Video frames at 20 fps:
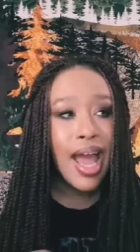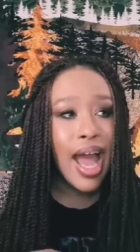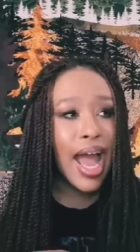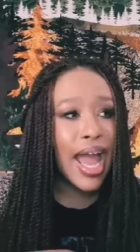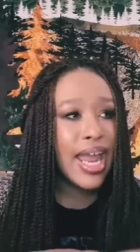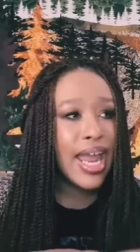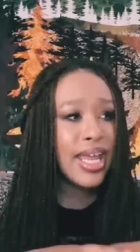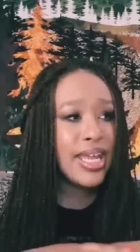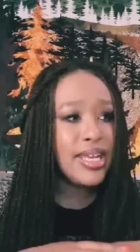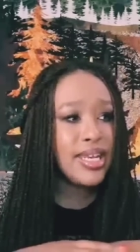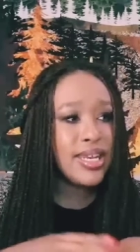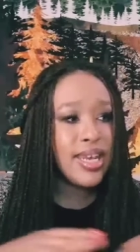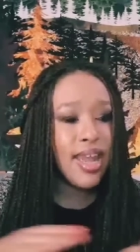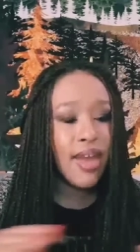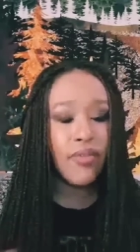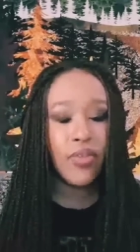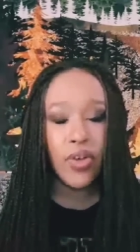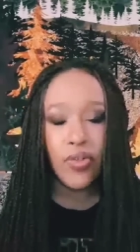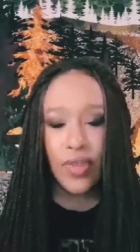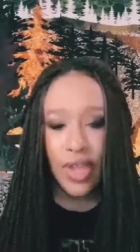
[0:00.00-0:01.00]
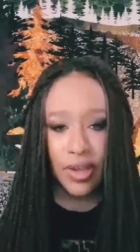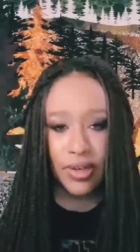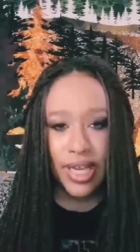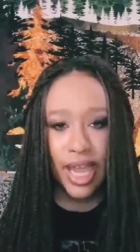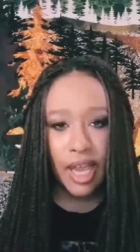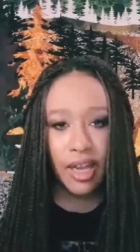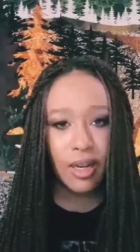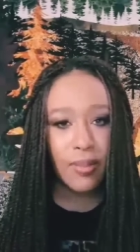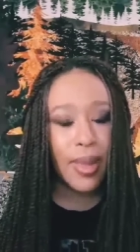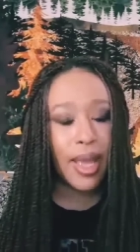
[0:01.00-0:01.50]
I had never found
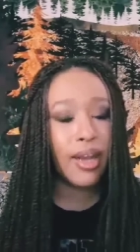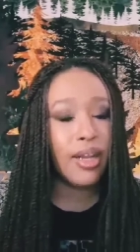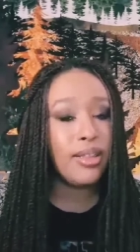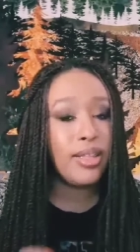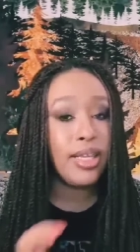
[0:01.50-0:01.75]
out about it.